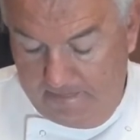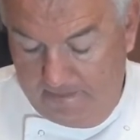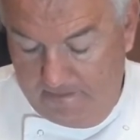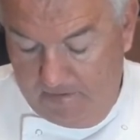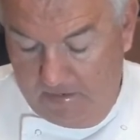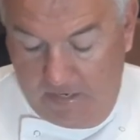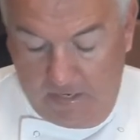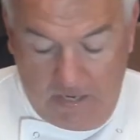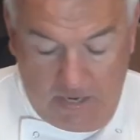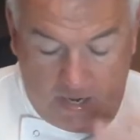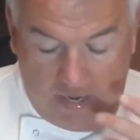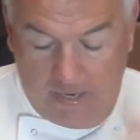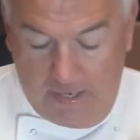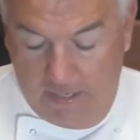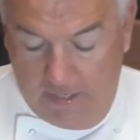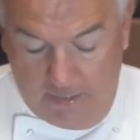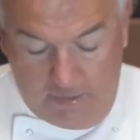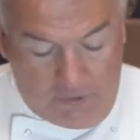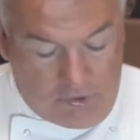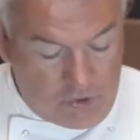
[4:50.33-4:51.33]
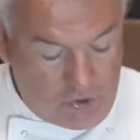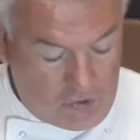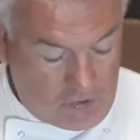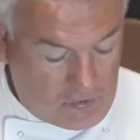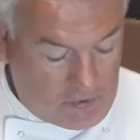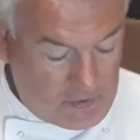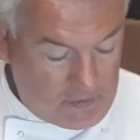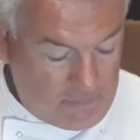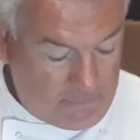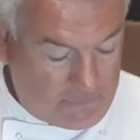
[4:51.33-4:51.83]
Inhaling
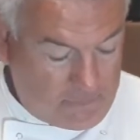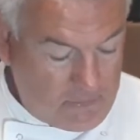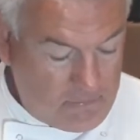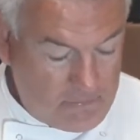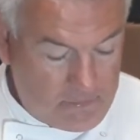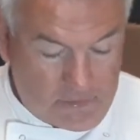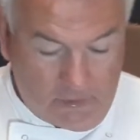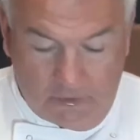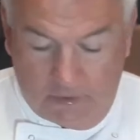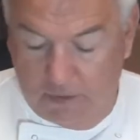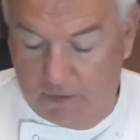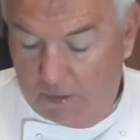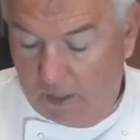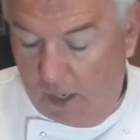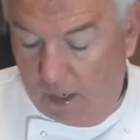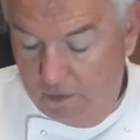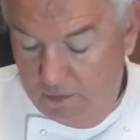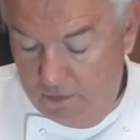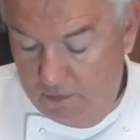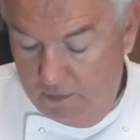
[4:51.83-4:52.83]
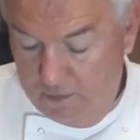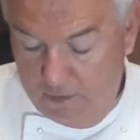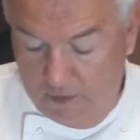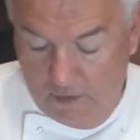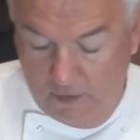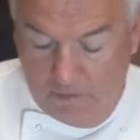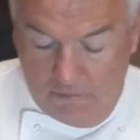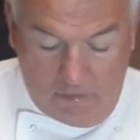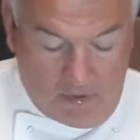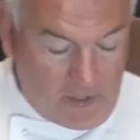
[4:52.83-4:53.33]
chocolate, of course, as you go.
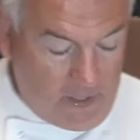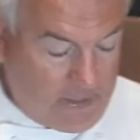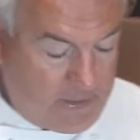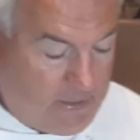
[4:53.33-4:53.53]
Right.